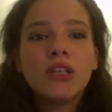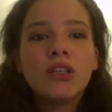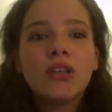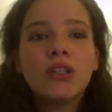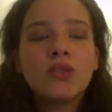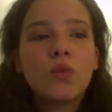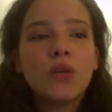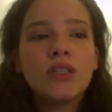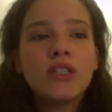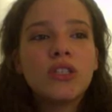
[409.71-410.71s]
you're gonna
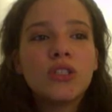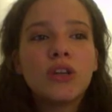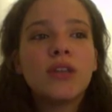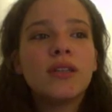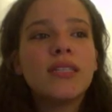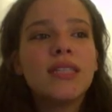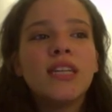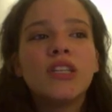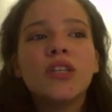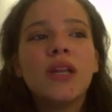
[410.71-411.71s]
want to start
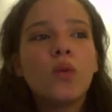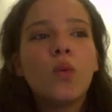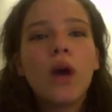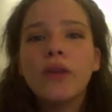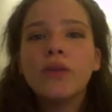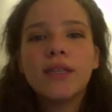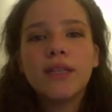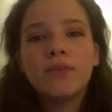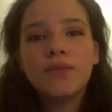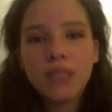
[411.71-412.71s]
digging. You're like, why do I
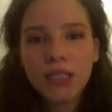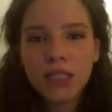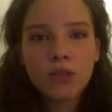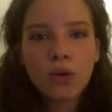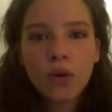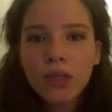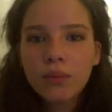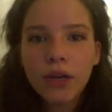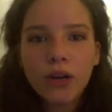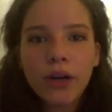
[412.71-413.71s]
keep feeling this hole
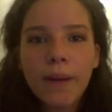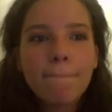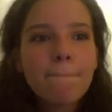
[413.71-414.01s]
in my heart?